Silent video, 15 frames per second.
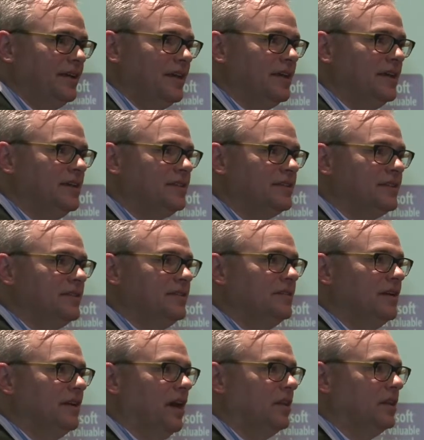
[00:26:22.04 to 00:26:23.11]
is
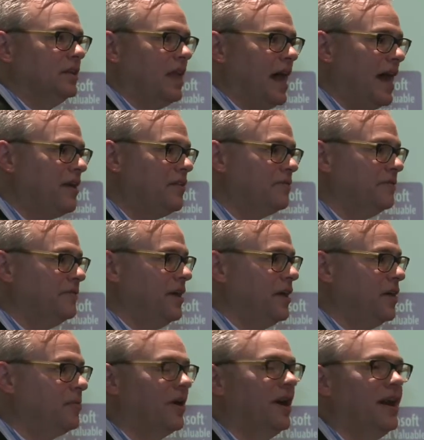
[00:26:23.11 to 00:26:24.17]
a lot of
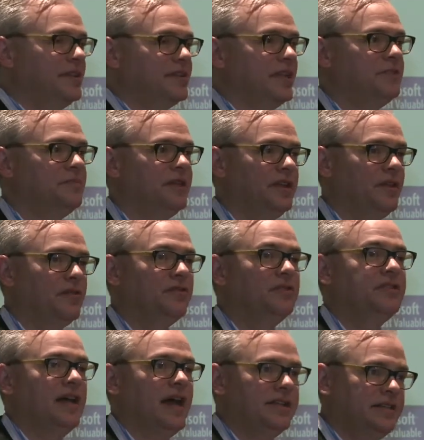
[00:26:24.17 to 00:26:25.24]
enterprise has been
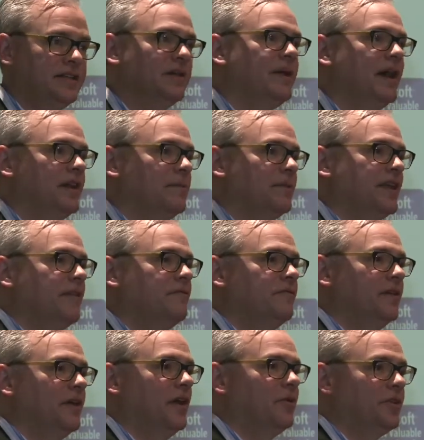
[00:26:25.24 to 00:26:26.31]
enthusiastic about it, but they haven't
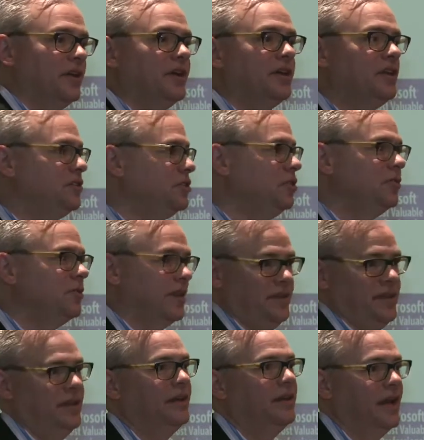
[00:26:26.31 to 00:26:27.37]
figured out what they're going to do with
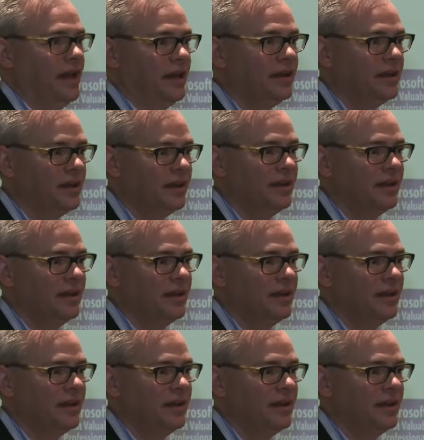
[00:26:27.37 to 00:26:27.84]
it yet.